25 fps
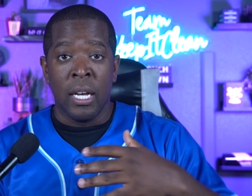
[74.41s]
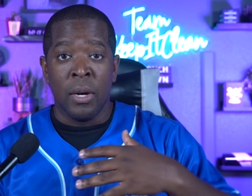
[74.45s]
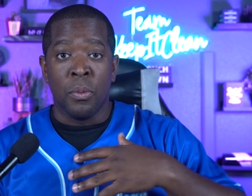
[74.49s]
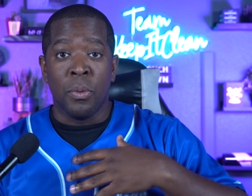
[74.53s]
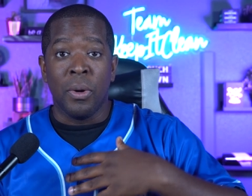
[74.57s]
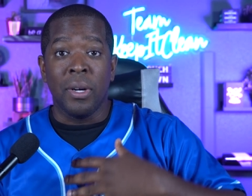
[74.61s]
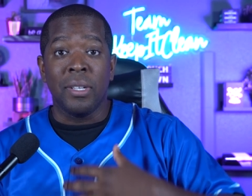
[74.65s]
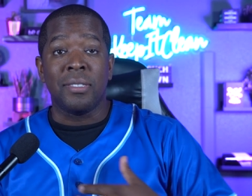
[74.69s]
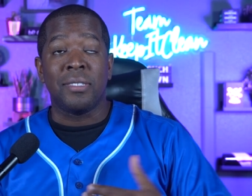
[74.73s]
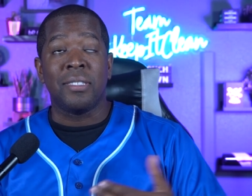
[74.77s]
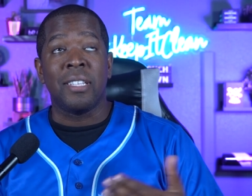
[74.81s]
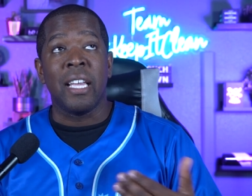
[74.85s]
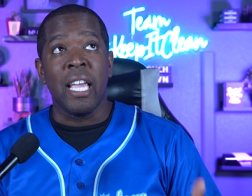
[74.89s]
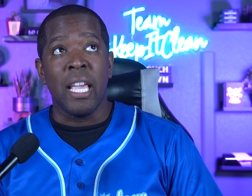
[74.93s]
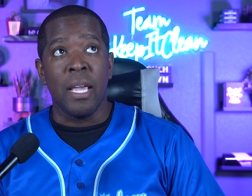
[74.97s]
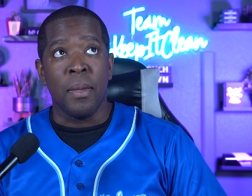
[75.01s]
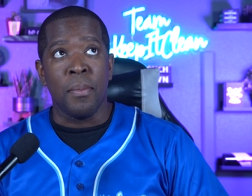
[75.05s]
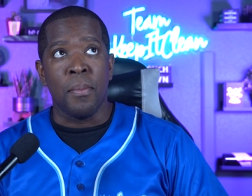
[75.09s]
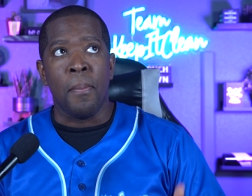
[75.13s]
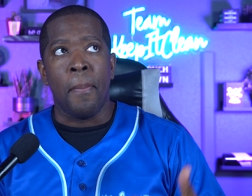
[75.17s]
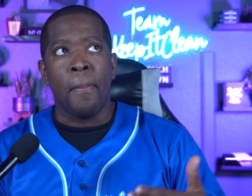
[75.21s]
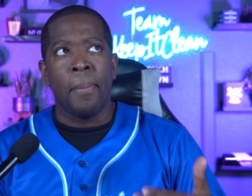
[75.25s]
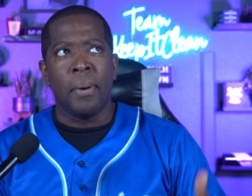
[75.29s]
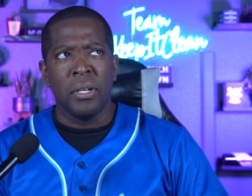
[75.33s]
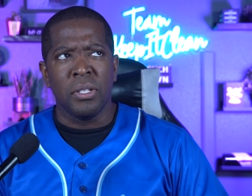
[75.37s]
what
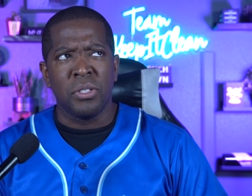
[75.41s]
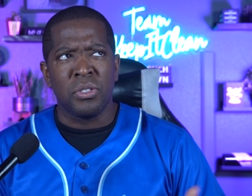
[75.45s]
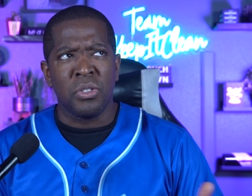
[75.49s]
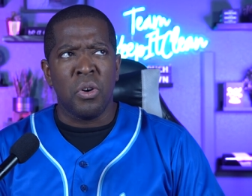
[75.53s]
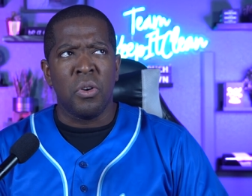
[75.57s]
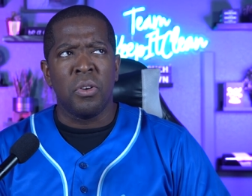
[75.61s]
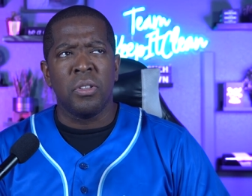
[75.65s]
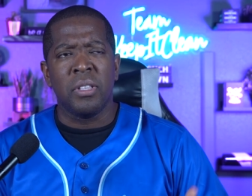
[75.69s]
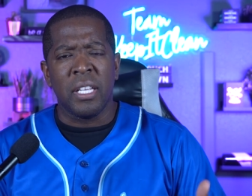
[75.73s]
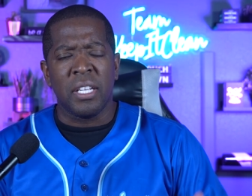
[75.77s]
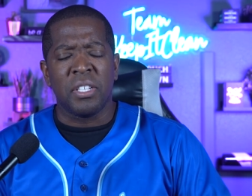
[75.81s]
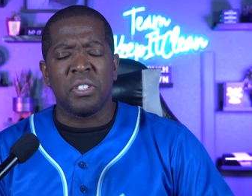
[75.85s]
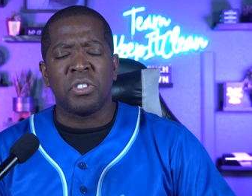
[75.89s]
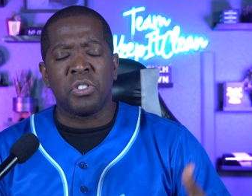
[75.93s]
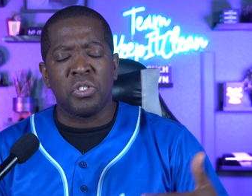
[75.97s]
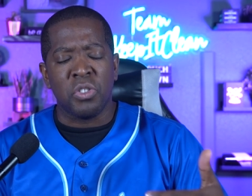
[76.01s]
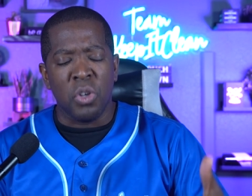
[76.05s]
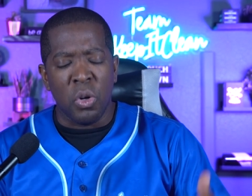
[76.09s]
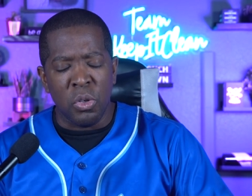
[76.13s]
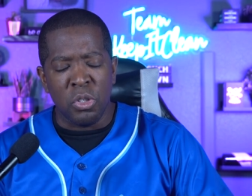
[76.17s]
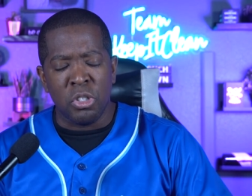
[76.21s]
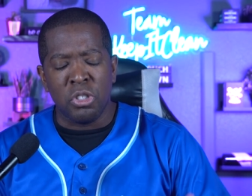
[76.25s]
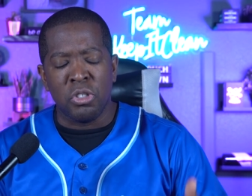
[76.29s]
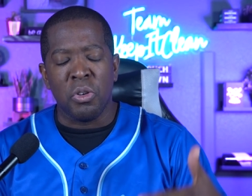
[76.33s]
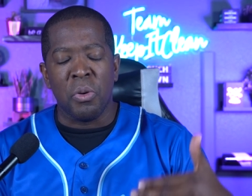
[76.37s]
team puts on their
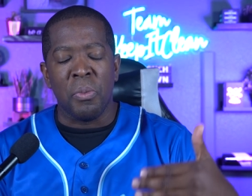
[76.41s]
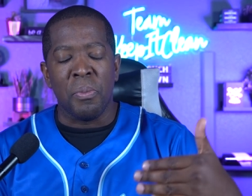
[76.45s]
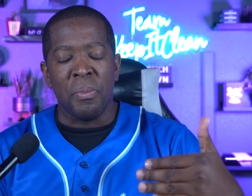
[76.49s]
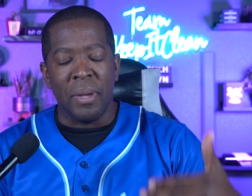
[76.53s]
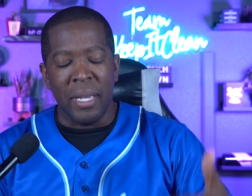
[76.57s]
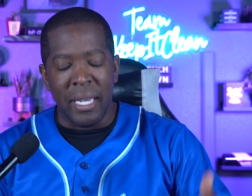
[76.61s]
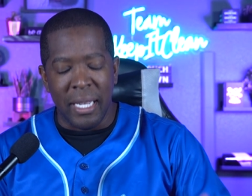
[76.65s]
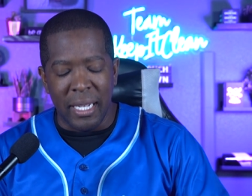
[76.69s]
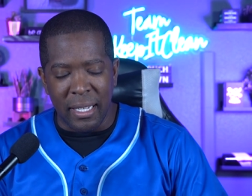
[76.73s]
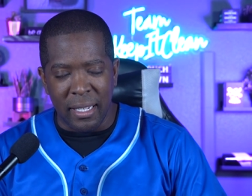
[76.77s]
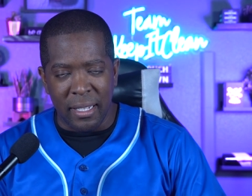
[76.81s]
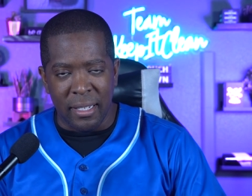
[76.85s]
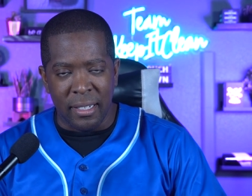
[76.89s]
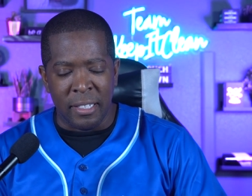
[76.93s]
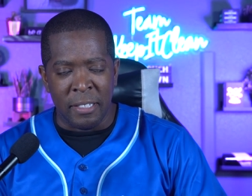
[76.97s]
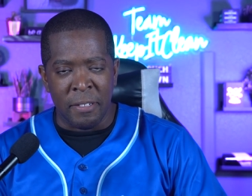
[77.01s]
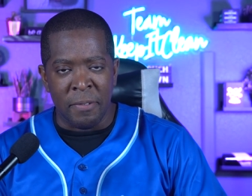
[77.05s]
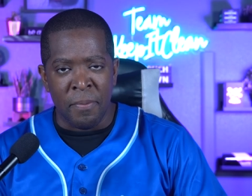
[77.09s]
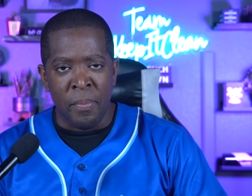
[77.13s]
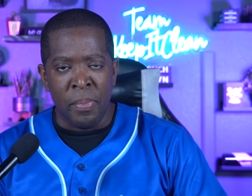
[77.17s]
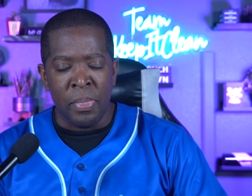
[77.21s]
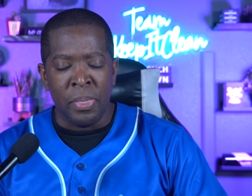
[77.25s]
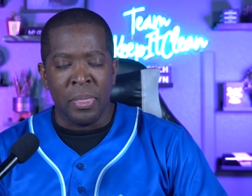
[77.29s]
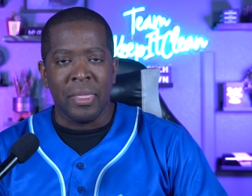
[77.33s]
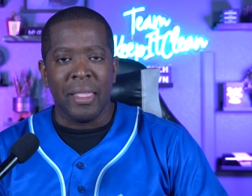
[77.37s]
social media
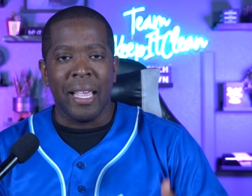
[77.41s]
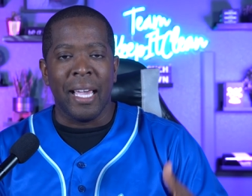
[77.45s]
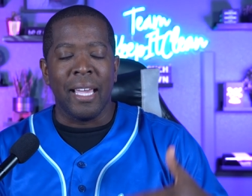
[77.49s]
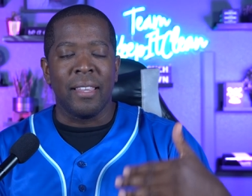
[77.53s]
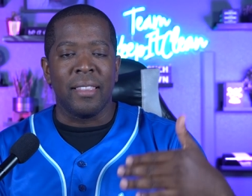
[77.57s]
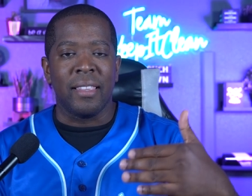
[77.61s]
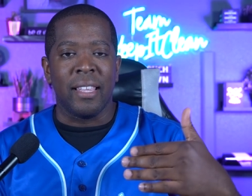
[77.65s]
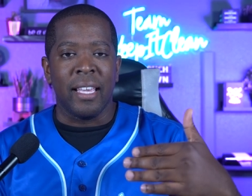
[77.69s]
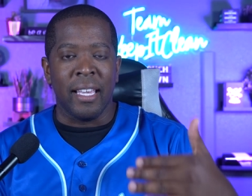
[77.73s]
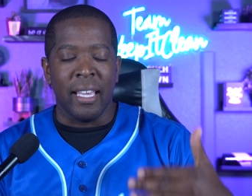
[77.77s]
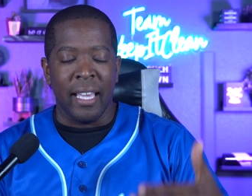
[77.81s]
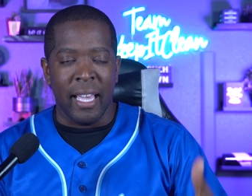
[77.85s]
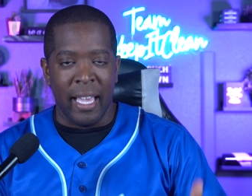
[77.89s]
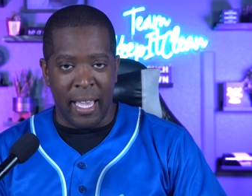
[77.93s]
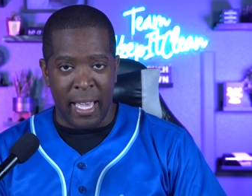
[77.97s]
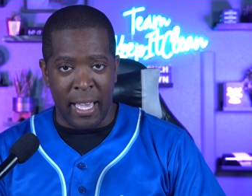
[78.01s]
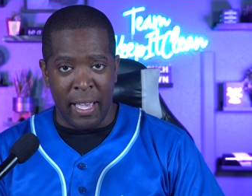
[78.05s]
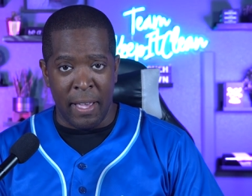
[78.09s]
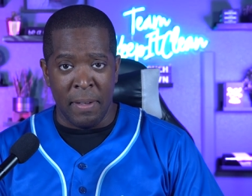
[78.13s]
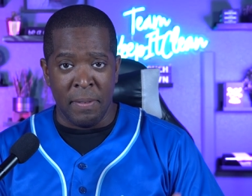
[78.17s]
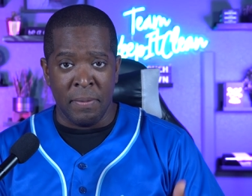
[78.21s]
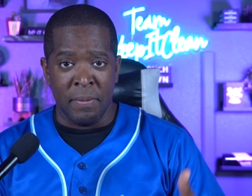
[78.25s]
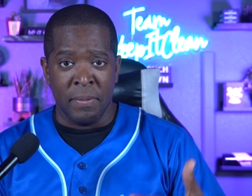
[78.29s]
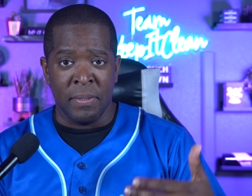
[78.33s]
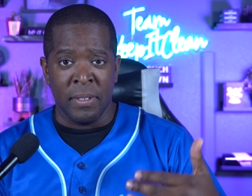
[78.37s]
that they
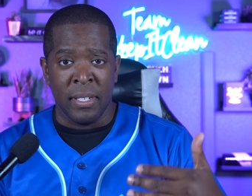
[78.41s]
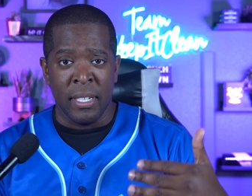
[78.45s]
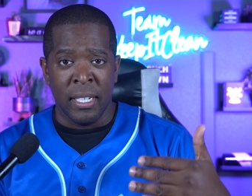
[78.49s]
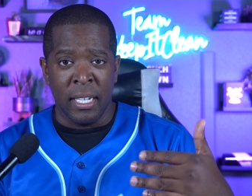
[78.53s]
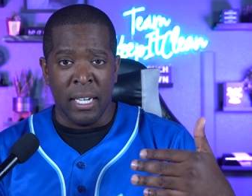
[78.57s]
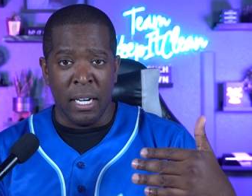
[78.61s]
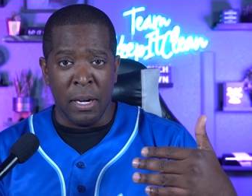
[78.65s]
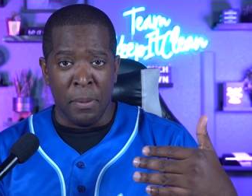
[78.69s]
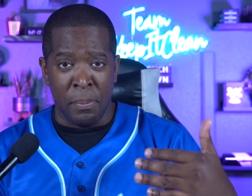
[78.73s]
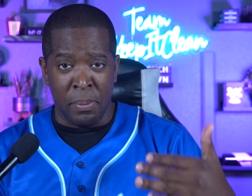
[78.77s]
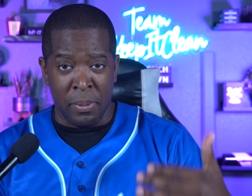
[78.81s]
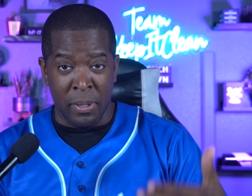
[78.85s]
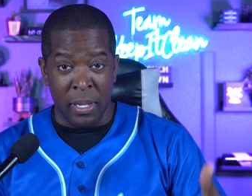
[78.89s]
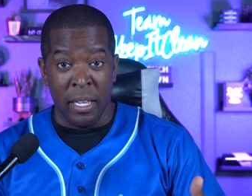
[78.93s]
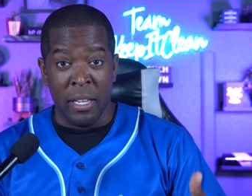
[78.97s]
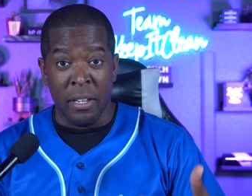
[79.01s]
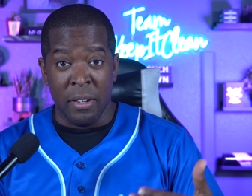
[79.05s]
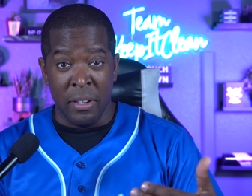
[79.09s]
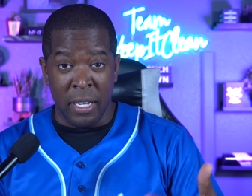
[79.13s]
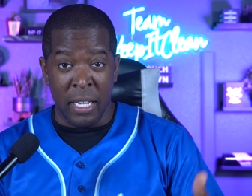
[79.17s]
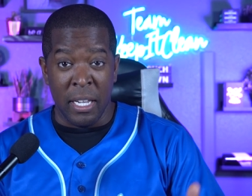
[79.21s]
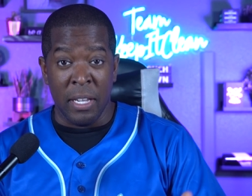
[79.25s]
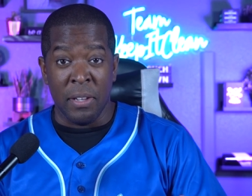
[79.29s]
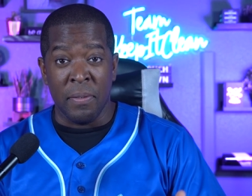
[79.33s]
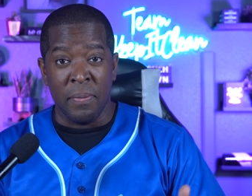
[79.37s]
have a
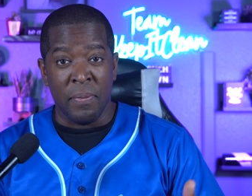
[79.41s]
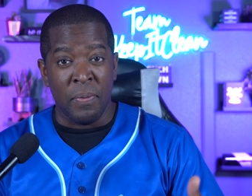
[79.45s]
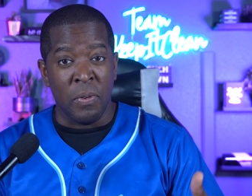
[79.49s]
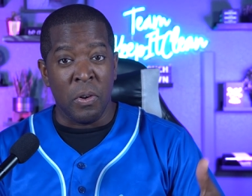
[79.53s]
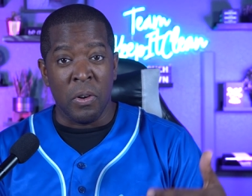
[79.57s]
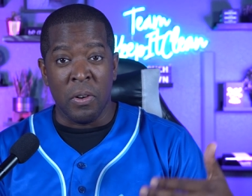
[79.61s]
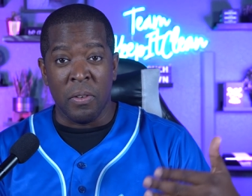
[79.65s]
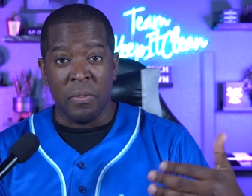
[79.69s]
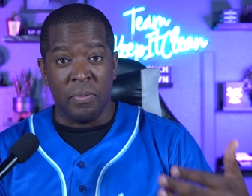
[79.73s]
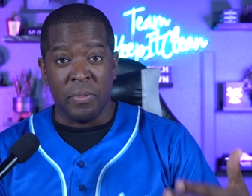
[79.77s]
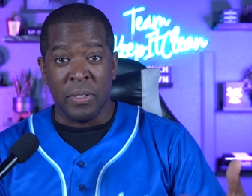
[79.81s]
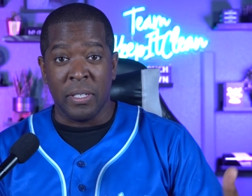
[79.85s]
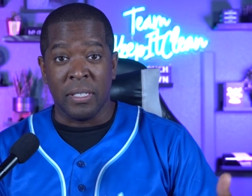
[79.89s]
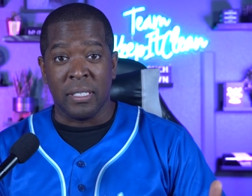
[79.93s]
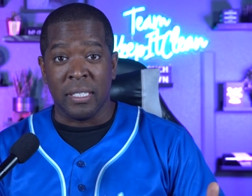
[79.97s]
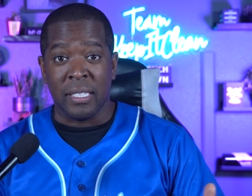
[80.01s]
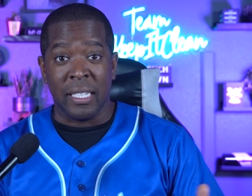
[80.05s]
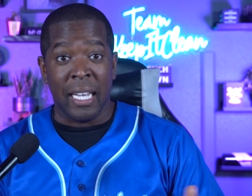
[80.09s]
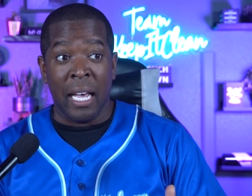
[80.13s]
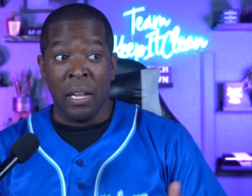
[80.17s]
player in for a visit?